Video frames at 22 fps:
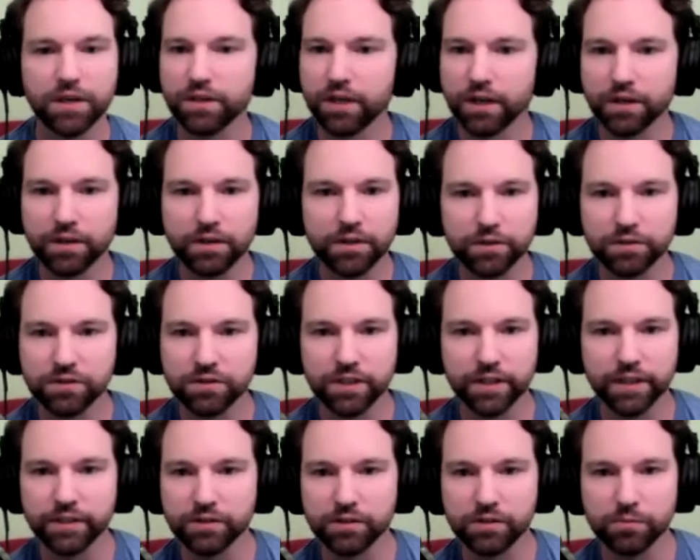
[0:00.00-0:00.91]
none of those
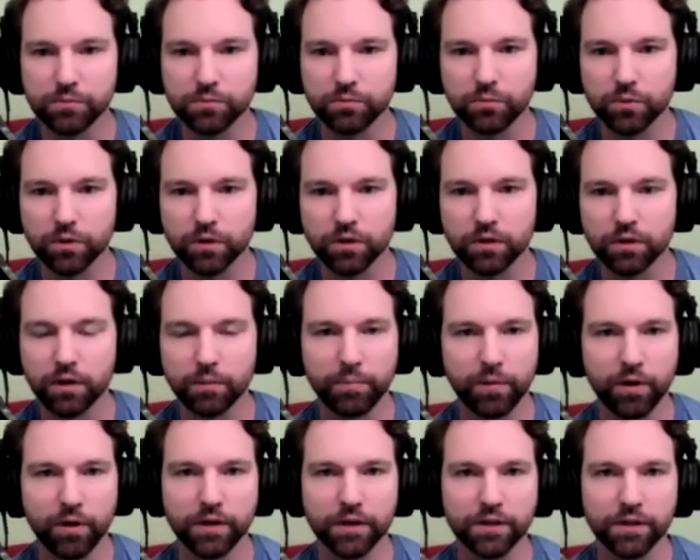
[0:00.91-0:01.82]
scenes were a
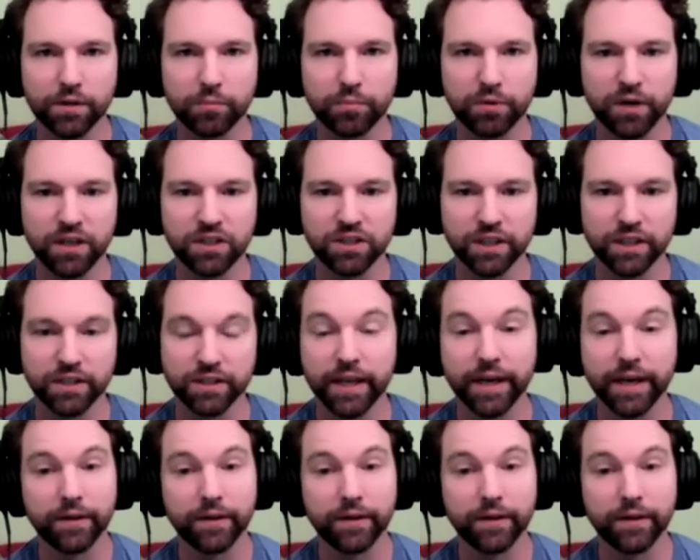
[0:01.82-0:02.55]
part of the project.